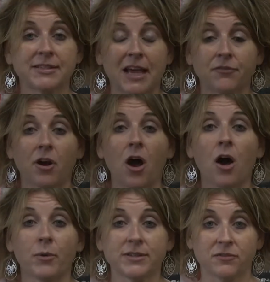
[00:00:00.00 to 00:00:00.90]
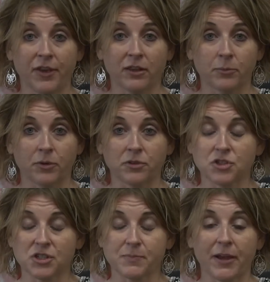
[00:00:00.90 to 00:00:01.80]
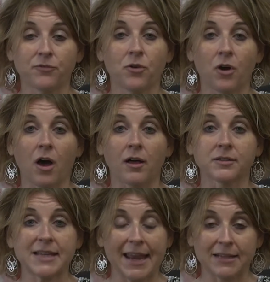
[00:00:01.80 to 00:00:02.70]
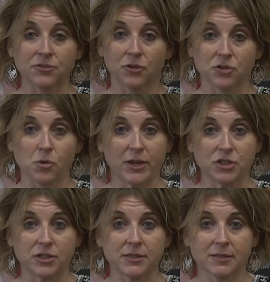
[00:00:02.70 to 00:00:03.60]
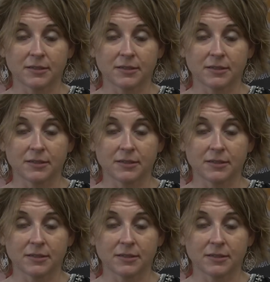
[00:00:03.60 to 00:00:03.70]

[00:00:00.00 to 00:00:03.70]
staff are always available just by a phone call to answer those questions.